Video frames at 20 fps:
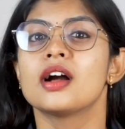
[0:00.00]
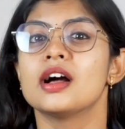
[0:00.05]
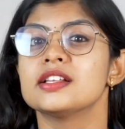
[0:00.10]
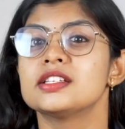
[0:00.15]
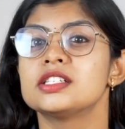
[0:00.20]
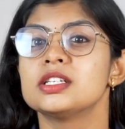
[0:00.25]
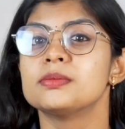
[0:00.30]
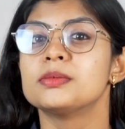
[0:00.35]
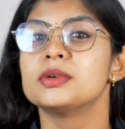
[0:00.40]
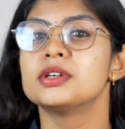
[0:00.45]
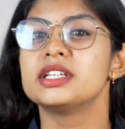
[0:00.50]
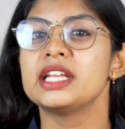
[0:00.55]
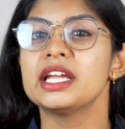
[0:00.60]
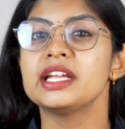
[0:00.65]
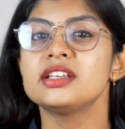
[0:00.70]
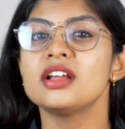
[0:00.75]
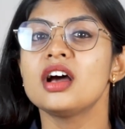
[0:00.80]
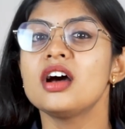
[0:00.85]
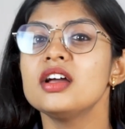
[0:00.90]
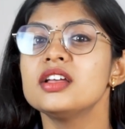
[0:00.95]
customer
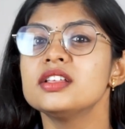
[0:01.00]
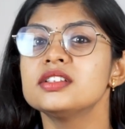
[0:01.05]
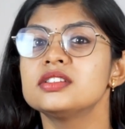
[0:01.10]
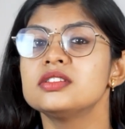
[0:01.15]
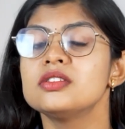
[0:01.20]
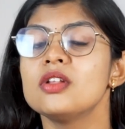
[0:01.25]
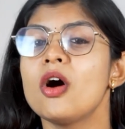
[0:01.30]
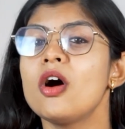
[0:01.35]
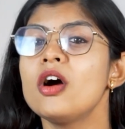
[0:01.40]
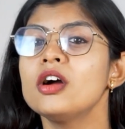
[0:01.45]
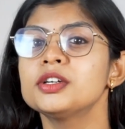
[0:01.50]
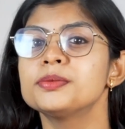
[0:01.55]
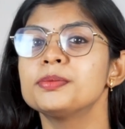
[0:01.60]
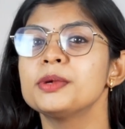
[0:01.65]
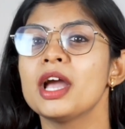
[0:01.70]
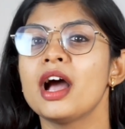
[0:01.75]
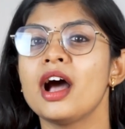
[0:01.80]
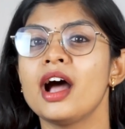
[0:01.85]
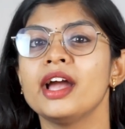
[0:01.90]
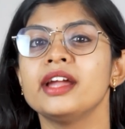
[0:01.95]
data is locked
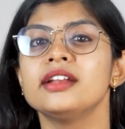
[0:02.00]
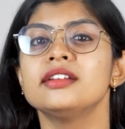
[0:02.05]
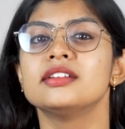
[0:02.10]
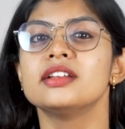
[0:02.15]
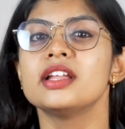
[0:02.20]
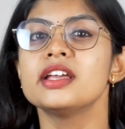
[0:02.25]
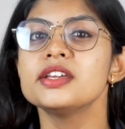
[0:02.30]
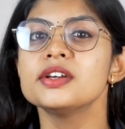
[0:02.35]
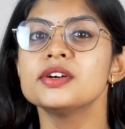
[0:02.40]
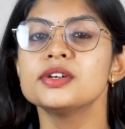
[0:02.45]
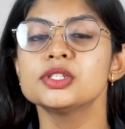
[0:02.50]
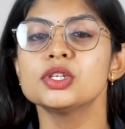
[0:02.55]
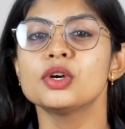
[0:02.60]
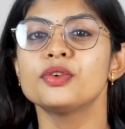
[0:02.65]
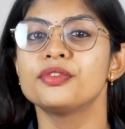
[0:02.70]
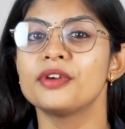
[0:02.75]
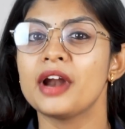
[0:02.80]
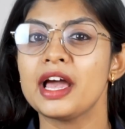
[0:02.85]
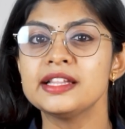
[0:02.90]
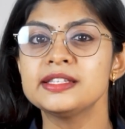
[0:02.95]
behind layers
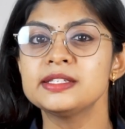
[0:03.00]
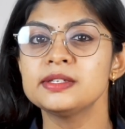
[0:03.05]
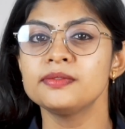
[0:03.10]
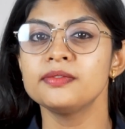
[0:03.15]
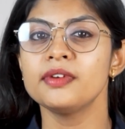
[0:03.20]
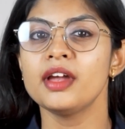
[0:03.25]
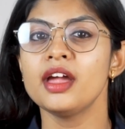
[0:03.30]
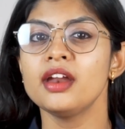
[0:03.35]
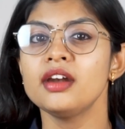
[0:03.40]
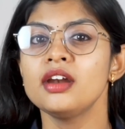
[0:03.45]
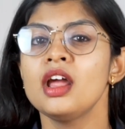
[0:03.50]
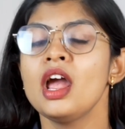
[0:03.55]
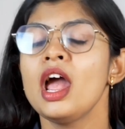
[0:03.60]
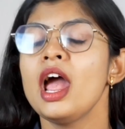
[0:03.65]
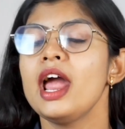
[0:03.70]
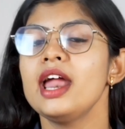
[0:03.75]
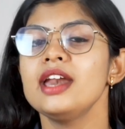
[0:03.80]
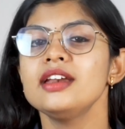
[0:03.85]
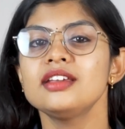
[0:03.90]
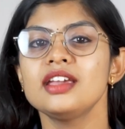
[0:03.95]
of ransomware,
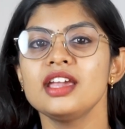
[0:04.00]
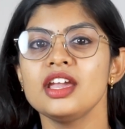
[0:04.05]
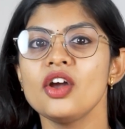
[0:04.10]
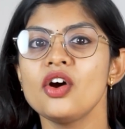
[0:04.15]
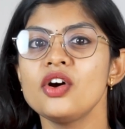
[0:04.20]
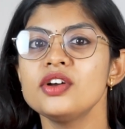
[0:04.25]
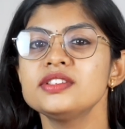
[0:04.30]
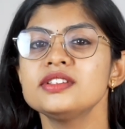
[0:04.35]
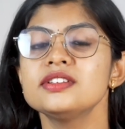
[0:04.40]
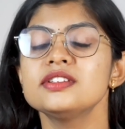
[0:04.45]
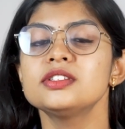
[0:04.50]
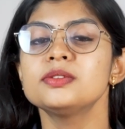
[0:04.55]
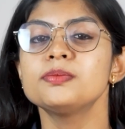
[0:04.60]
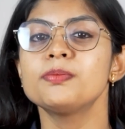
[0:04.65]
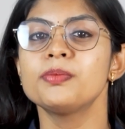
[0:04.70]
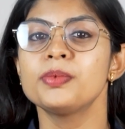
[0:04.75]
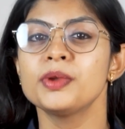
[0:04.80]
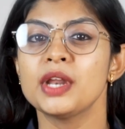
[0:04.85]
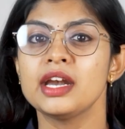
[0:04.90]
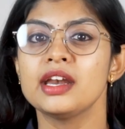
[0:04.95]
and chaos is
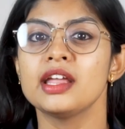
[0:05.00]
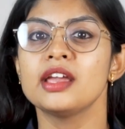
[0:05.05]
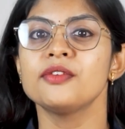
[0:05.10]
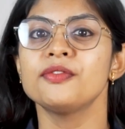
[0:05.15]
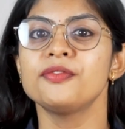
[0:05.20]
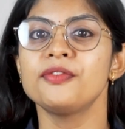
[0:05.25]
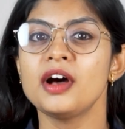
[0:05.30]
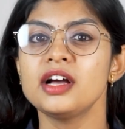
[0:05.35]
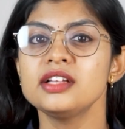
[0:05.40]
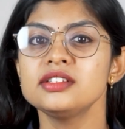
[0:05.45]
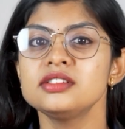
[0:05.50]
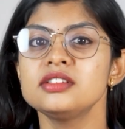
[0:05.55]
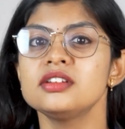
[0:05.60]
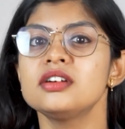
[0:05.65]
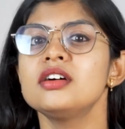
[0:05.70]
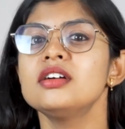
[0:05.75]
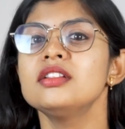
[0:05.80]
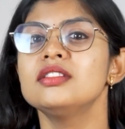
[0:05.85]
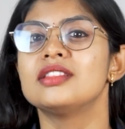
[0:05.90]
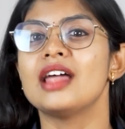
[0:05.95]
spreading
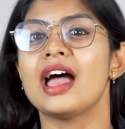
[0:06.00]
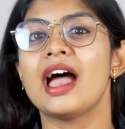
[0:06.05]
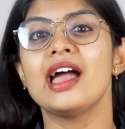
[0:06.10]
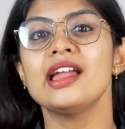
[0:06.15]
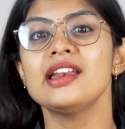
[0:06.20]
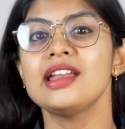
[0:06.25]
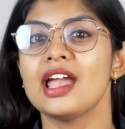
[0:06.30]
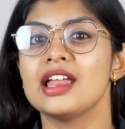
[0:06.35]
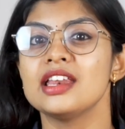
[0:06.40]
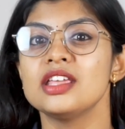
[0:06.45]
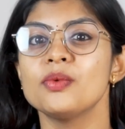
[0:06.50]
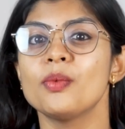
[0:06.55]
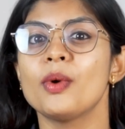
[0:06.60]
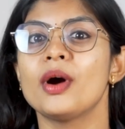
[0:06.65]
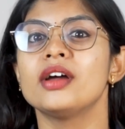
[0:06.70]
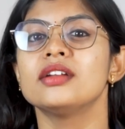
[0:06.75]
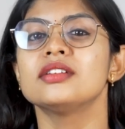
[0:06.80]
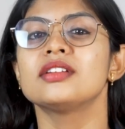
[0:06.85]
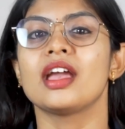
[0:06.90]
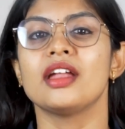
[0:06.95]
faster than
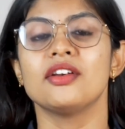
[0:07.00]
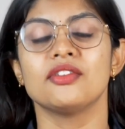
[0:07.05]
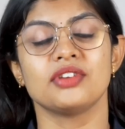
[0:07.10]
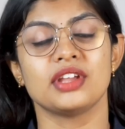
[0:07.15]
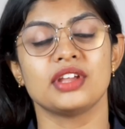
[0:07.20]
anyone can